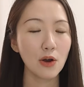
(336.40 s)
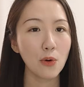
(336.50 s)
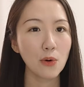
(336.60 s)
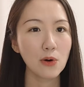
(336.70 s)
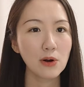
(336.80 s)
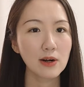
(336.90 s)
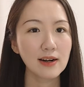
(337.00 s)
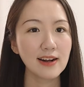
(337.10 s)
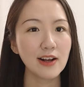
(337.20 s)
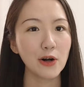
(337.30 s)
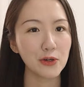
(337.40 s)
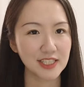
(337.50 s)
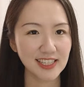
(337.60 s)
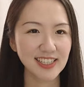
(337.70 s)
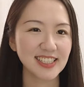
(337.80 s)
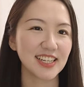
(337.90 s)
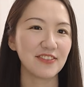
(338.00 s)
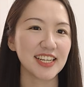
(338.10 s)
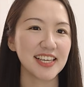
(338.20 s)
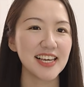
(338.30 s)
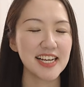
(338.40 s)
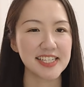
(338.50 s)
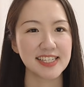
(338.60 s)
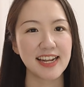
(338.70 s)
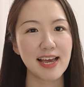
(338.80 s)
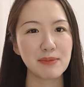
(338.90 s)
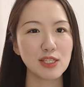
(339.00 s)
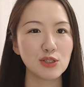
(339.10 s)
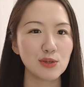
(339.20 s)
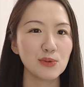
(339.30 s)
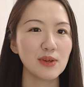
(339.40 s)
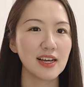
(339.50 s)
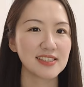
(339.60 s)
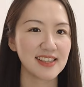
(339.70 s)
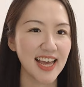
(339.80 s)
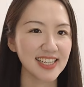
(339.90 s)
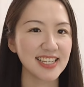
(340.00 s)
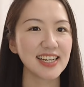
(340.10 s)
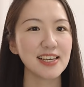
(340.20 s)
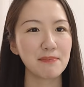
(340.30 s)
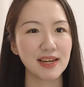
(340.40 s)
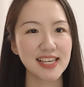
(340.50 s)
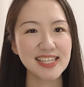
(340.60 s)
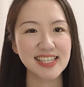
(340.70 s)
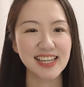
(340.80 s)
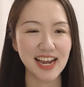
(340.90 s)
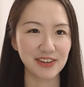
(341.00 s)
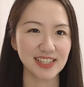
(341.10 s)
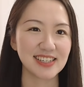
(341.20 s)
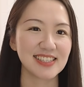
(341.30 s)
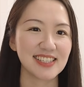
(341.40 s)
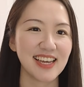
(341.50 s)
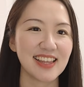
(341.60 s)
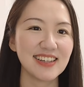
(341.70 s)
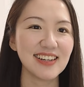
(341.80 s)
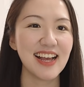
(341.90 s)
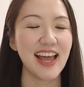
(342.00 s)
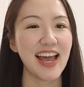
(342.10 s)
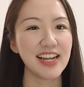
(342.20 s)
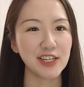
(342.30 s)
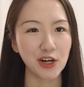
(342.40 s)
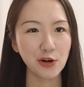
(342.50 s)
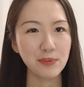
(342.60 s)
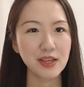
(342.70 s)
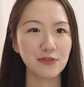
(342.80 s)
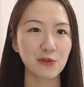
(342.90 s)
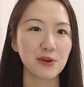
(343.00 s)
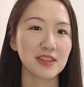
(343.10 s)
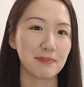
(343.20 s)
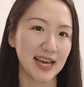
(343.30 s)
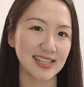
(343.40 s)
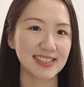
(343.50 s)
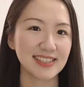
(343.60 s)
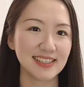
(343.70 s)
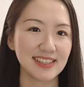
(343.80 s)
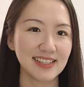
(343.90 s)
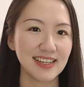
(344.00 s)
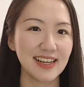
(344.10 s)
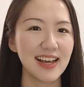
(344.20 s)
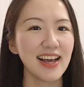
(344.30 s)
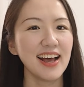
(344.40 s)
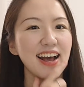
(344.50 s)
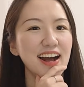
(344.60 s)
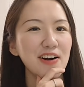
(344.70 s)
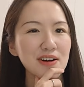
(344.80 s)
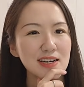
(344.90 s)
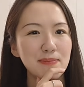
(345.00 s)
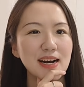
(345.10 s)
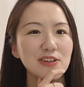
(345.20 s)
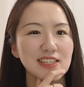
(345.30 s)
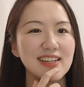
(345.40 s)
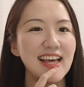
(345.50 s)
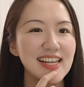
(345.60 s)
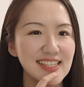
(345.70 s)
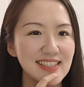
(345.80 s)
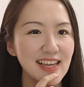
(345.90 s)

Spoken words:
Or, alternatively, slamming two aesthetically pleasing characters together and hoping for the best. How about let's